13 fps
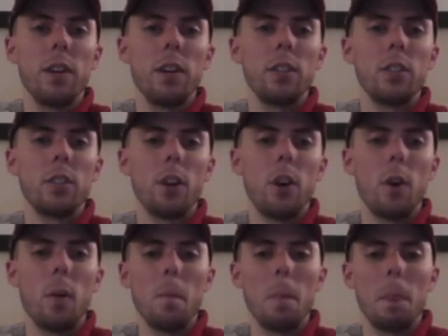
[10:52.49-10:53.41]

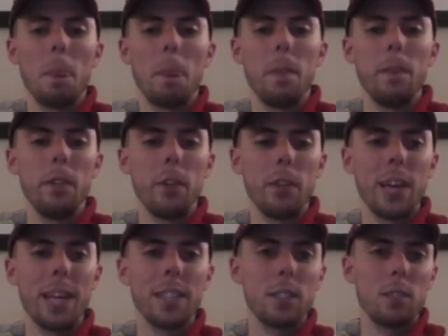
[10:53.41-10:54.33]
So,
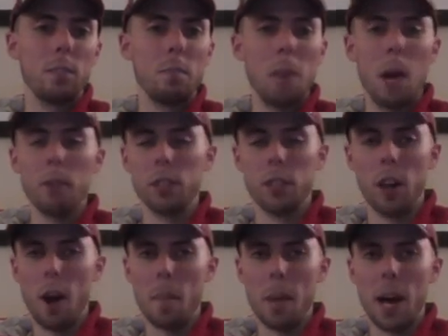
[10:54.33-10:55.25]
that's mounted
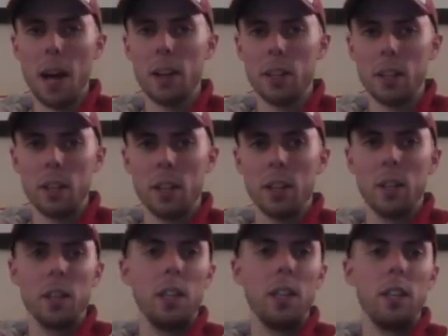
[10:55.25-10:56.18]
combat
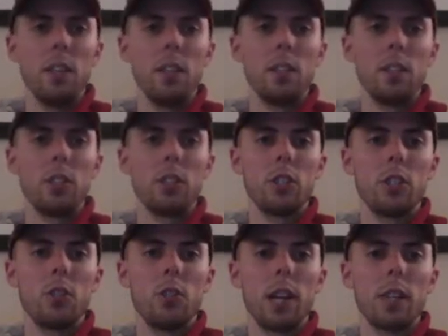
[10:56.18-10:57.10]
in
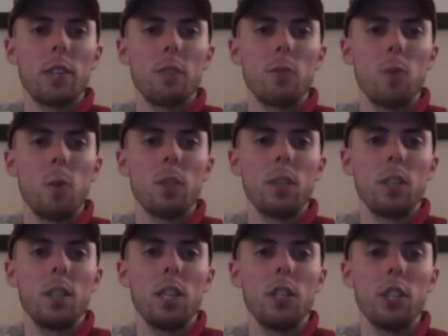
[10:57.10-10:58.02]
Dungeons & Dragons 4th
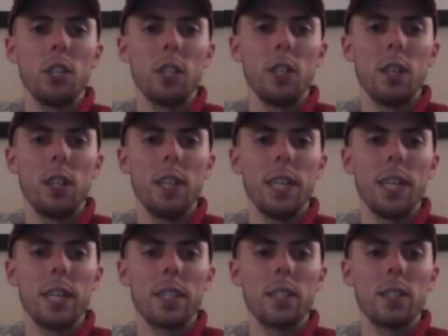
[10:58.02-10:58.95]
edition.
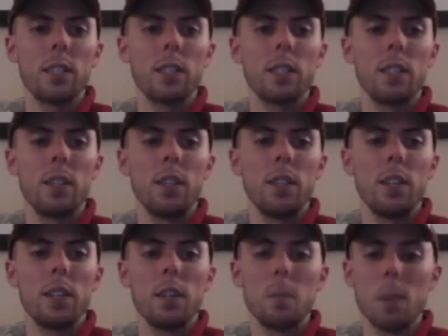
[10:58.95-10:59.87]
It
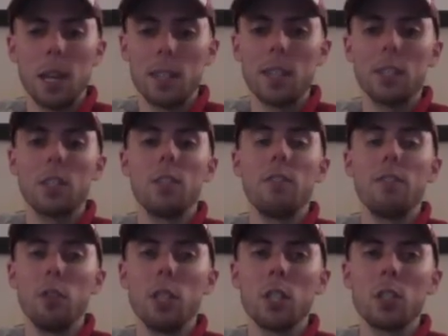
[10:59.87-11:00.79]
can make things
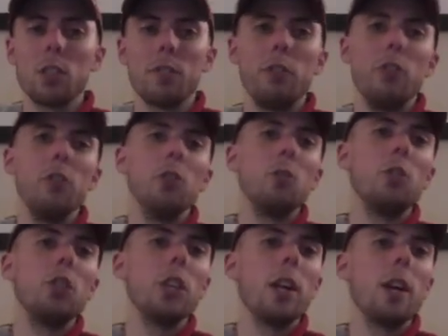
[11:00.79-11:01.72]
confusing, so if you're a new
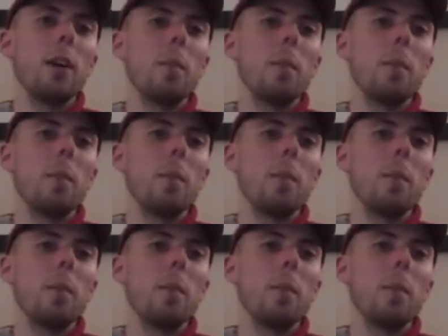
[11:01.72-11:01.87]
GM